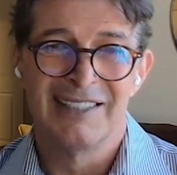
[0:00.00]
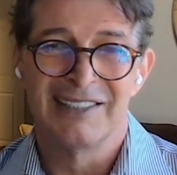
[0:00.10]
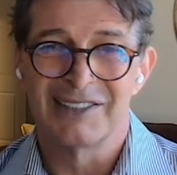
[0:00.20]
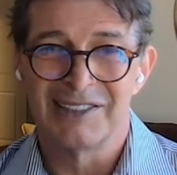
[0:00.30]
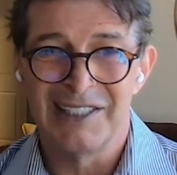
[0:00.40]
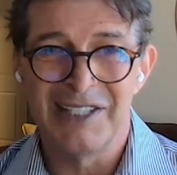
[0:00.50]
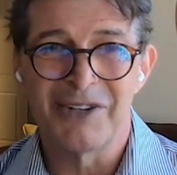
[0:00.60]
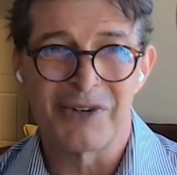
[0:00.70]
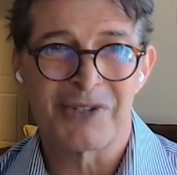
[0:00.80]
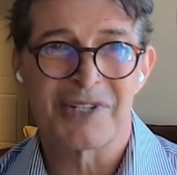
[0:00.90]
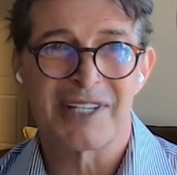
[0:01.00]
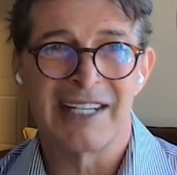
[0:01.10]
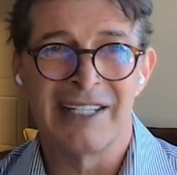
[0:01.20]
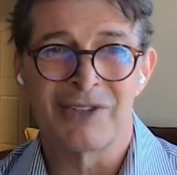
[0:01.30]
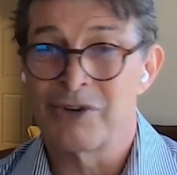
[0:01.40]
leaders
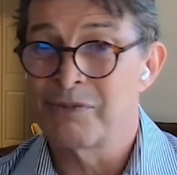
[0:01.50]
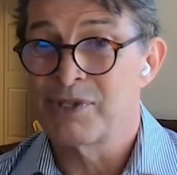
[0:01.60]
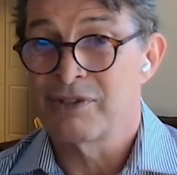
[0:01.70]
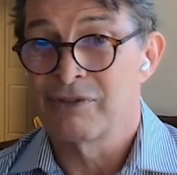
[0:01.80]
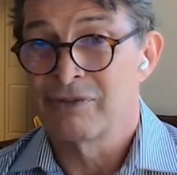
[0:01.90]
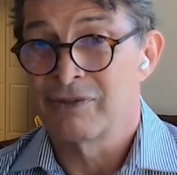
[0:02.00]
in terms of,